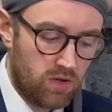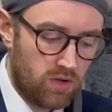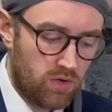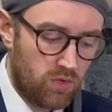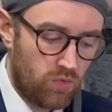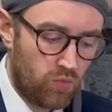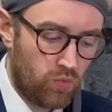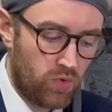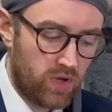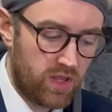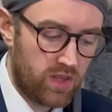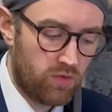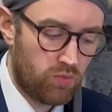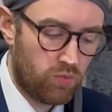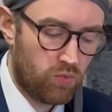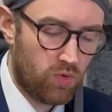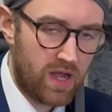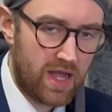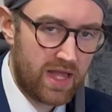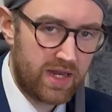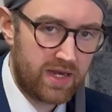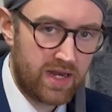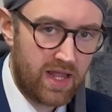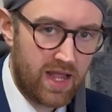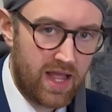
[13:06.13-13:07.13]
With
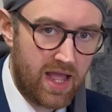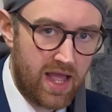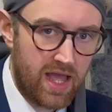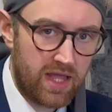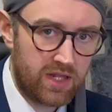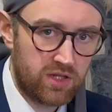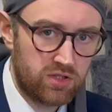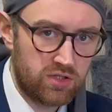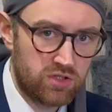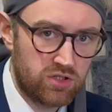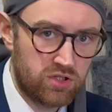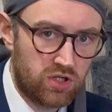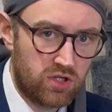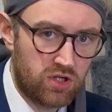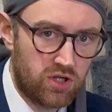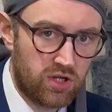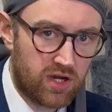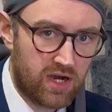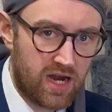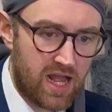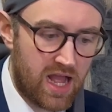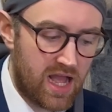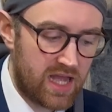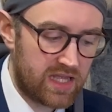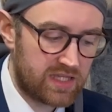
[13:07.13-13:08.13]
one hand,
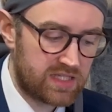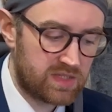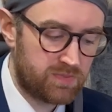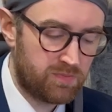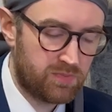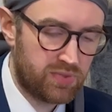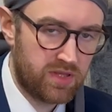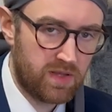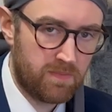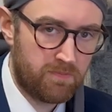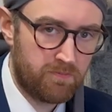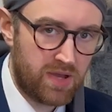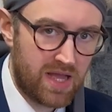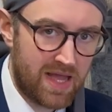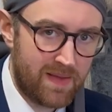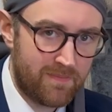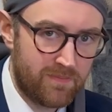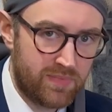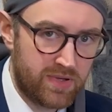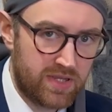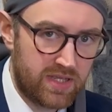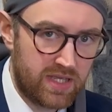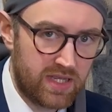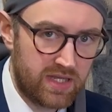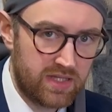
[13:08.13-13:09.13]
grasp the
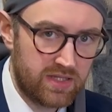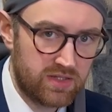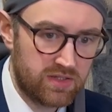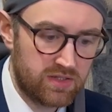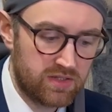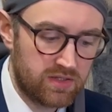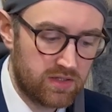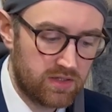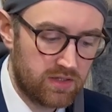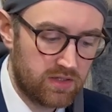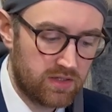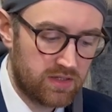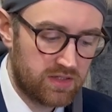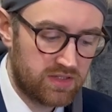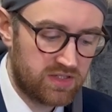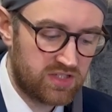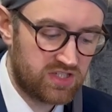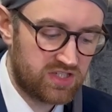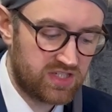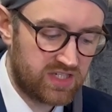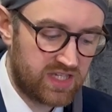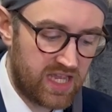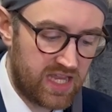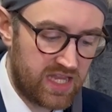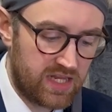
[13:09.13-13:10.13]
pumpkin
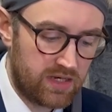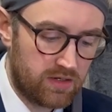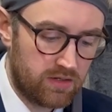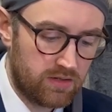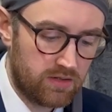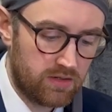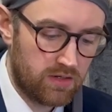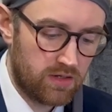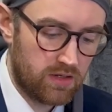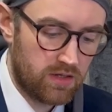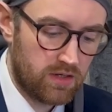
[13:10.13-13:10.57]
skin.